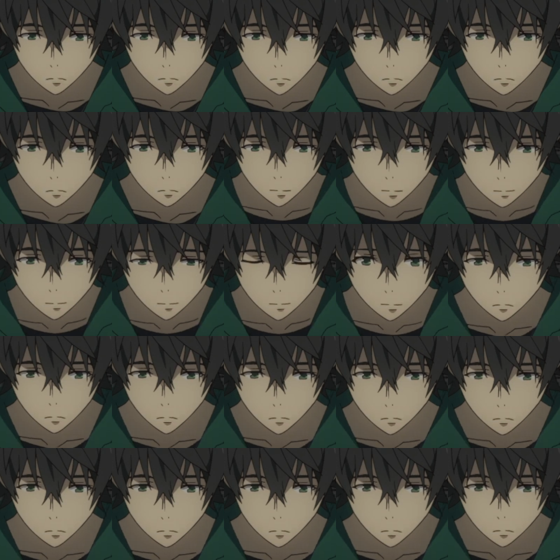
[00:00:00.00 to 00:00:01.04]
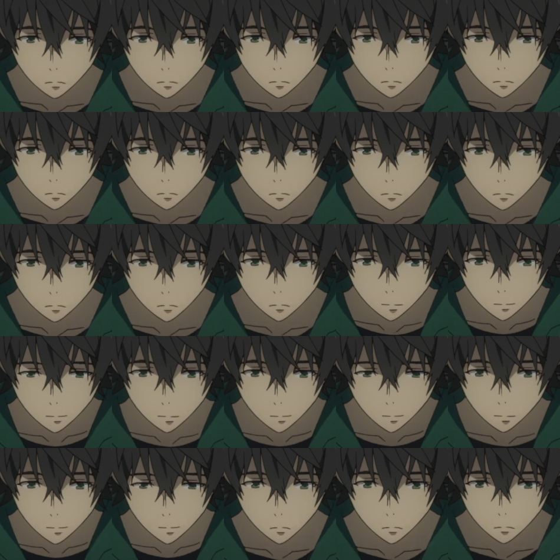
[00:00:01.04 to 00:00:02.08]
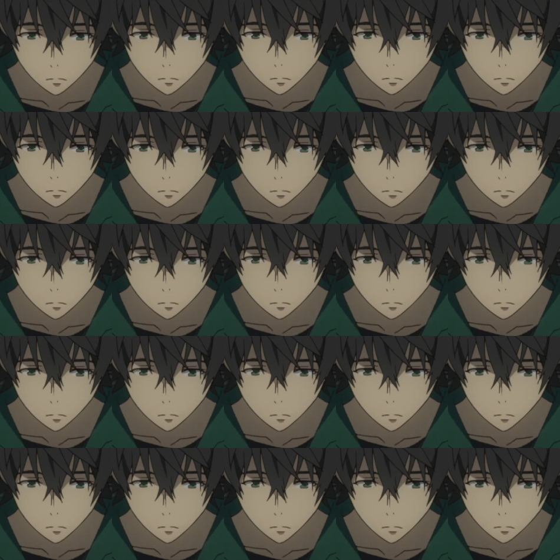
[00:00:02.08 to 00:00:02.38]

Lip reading: No one is speaking in this clip.